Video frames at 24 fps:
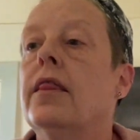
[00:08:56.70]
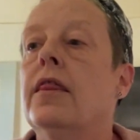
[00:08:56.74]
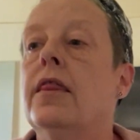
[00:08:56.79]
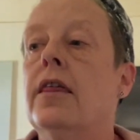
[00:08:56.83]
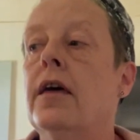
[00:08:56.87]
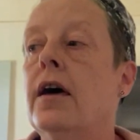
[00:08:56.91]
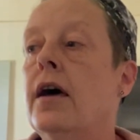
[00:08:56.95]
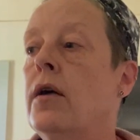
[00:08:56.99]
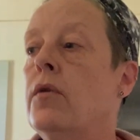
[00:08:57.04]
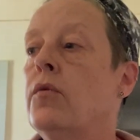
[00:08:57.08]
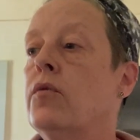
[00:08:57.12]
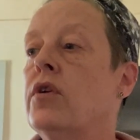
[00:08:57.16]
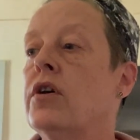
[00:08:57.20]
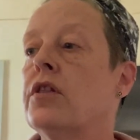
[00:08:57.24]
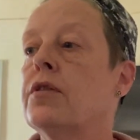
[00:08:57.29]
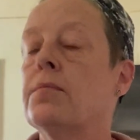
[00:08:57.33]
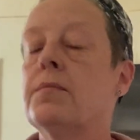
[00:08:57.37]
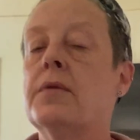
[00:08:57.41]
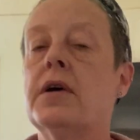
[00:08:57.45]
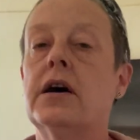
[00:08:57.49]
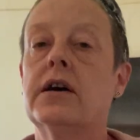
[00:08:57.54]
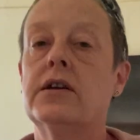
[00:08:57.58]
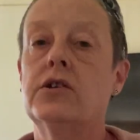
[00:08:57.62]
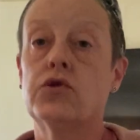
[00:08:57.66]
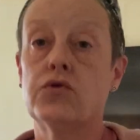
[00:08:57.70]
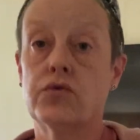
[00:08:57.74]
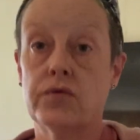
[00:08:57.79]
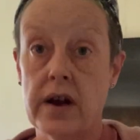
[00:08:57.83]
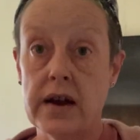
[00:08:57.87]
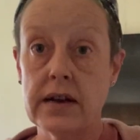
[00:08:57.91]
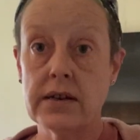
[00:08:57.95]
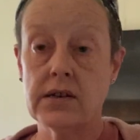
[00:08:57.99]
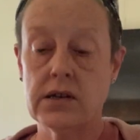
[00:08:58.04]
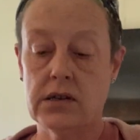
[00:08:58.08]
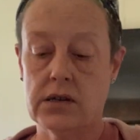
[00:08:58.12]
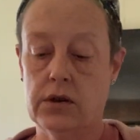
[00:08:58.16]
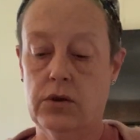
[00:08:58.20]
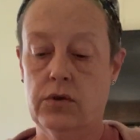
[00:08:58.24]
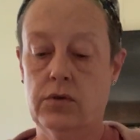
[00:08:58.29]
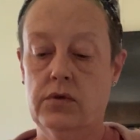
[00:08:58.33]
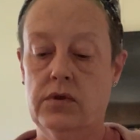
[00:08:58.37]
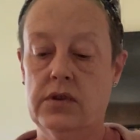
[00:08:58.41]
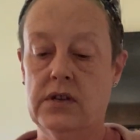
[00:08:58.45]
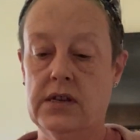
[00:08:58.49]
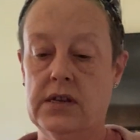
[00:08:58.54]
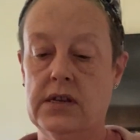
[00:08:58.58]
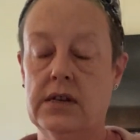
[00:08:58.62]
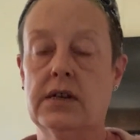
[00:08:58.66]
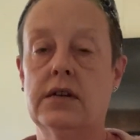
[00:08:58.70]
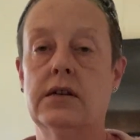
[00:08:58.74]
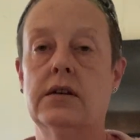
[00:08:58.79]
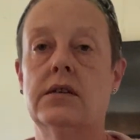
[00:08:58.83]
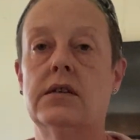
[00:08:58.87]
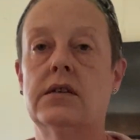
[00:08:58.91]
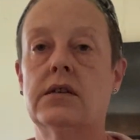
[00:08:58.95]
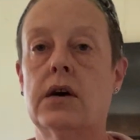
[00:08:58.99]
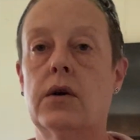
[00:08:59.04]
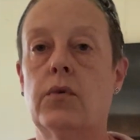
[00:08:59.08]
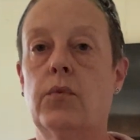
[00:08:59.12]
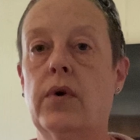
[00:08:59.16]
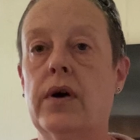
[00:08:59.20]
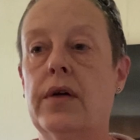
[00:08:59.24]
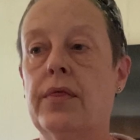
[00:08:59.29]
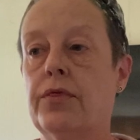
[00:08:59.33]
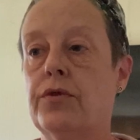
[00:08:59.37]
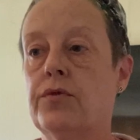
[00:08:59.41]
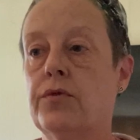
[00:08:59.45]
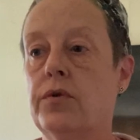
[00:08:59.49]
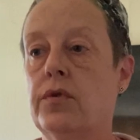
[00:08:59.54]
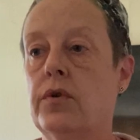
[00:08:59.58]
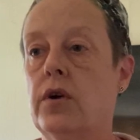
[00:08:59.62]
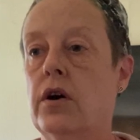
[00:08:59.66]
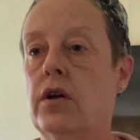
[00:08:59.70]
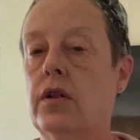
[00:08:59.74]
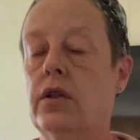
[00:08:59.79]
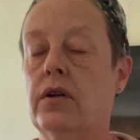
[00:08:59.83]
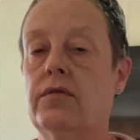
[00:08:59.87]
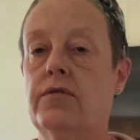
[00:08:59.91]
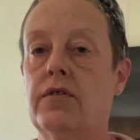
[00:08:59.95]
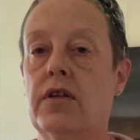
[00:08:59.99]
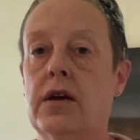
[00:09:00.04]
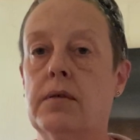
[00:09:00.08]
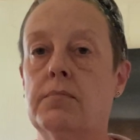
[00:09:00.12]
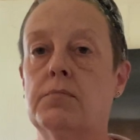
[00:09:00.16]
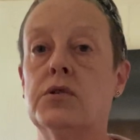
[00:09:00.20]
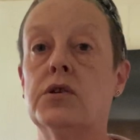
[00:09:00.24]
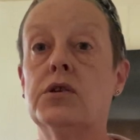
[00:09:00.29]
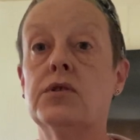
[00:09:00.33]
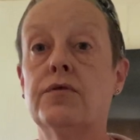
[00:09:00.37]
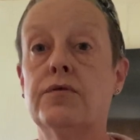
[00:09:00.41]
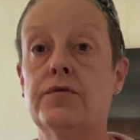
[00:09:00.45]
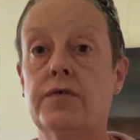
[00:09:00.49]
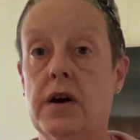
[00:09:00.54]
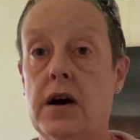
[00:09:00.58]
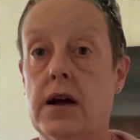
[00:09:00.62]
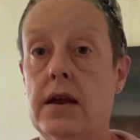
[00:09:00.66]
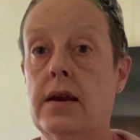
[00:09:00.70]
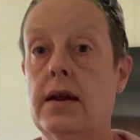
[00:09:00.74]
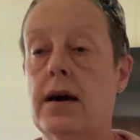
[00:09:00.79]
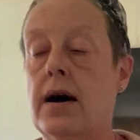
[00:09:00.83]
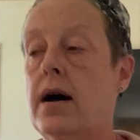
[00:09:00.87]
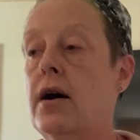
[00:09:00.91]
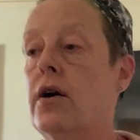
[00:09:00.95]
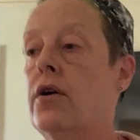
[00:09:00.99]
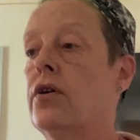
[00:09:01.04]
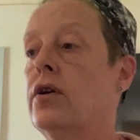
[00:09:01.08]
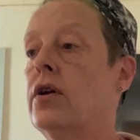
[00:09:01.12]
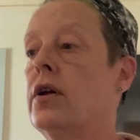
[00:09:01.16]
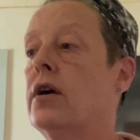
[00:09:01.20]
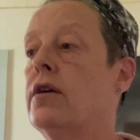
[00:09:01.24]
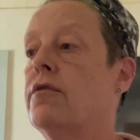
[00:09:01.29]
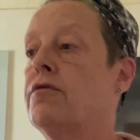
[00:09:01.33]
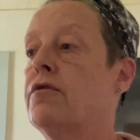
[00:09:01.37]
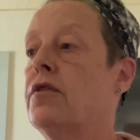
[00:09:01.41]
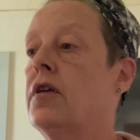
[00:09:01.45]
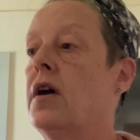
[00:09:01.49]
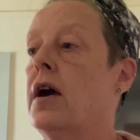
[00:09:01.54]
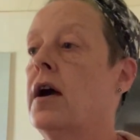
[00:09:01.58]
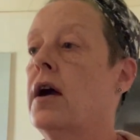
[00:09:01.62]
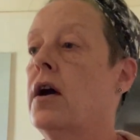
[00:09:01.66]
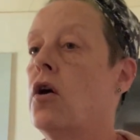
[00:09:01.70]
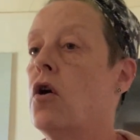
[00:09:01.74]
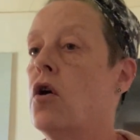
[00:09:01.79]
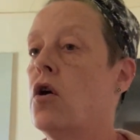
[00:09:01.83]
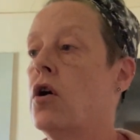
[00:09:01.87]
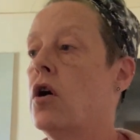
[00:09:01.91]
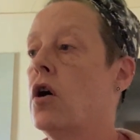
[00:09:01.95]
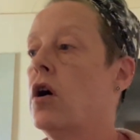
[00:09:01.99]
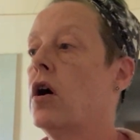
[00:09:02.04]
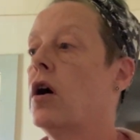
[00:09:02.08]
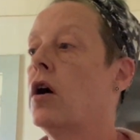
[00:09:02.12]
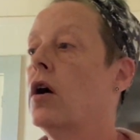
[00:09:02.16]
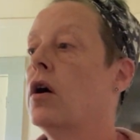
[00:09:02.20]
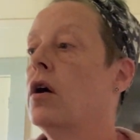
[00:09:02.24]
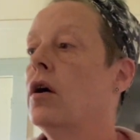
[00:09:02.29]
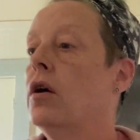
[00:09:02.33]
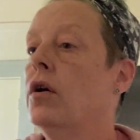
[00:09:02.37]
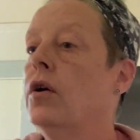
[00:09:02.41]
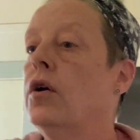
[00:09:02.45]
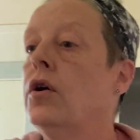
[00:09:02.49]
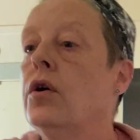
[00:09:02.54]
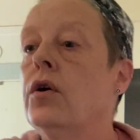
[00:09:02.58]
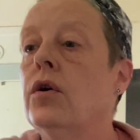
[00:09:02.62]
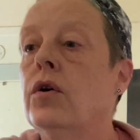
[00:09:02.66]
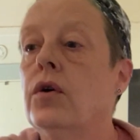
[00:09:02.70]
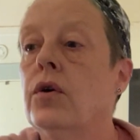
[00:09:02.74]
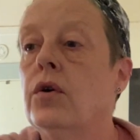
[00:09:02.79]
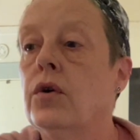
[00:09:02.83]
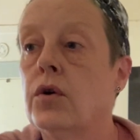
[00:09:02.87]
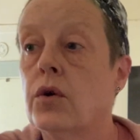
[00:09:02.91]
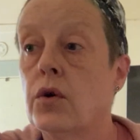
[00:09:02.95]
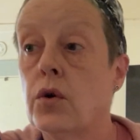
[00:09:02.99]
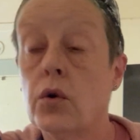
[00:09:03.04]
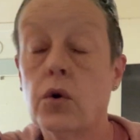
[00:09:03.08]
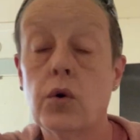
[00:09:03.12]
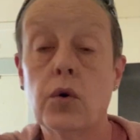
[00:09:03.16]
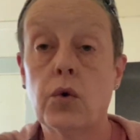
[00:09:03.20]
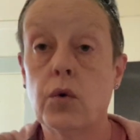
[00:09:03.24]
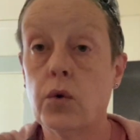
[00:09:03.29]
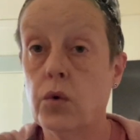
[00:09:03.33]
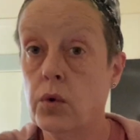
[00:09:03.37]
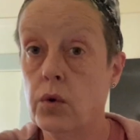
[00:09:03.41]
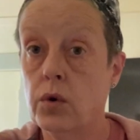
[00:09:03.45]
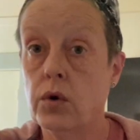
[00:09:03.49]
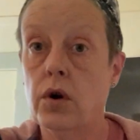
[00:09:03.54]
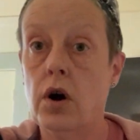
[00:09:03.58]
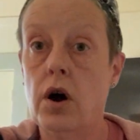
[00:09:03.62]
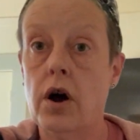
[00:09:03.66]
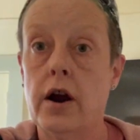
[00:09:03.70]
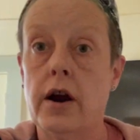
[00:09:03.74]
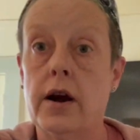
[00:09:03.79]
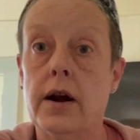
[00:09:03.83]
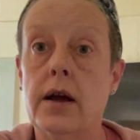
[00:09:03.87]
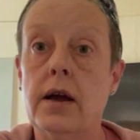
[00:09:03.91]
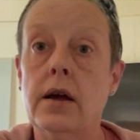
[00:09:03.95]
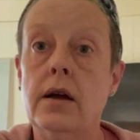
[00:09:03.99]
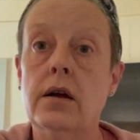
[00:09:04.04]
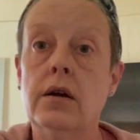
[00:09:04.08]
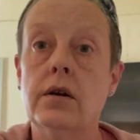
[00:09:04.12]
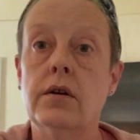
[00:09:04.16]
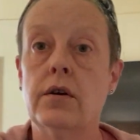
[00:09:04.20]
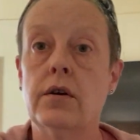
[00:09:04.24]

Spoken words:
Then with my direct sown seeds, I went through all of them to find out if they are cool hardy